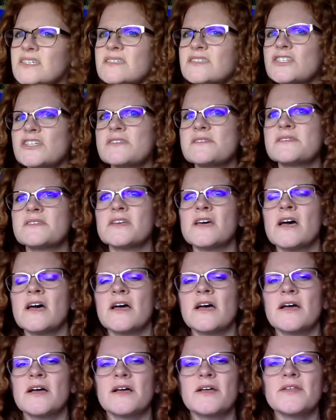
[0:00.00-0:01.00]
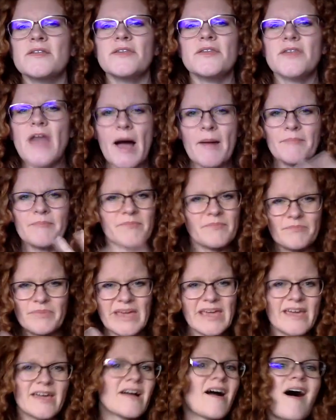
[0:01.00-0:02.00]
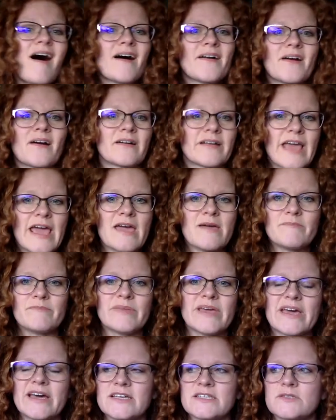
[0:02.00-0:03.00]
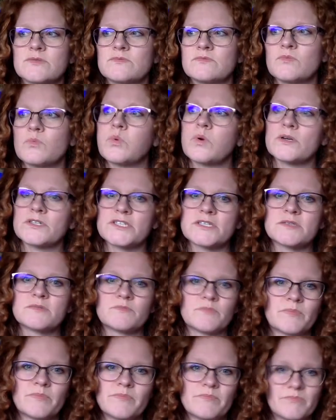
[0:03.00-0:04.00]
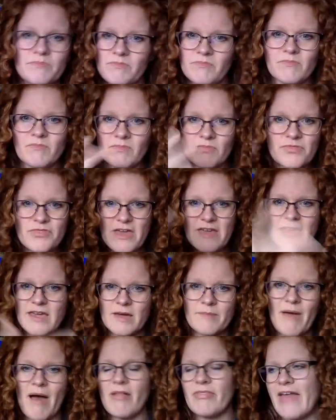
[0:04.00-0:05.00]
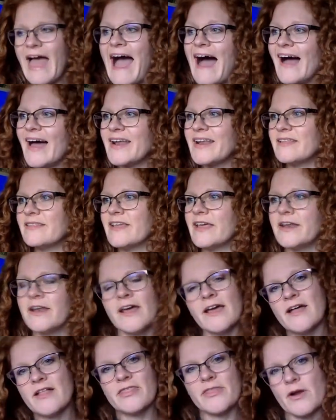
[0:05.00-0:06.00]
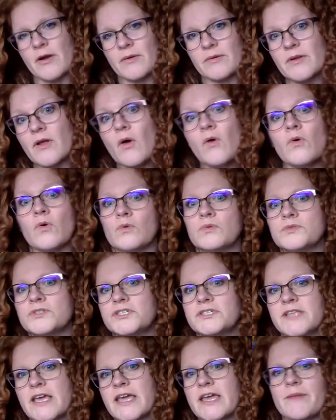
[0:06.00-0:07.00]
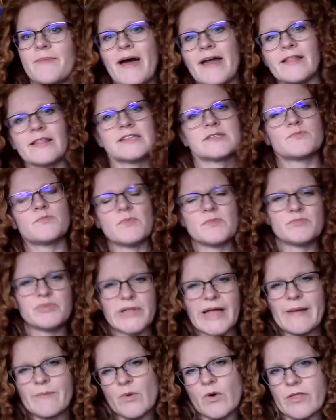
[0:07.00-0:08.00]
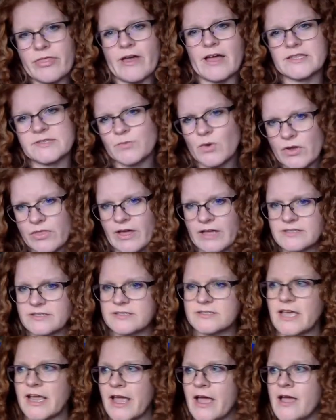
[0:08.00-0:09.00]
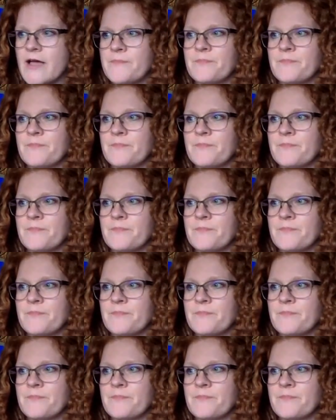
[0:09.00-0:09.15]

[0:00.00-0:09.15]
just not being on our game because we're just thinking about that. And then they're, oh, she's thinking about it. Let's implant more thoughts, more thoughts. It's like,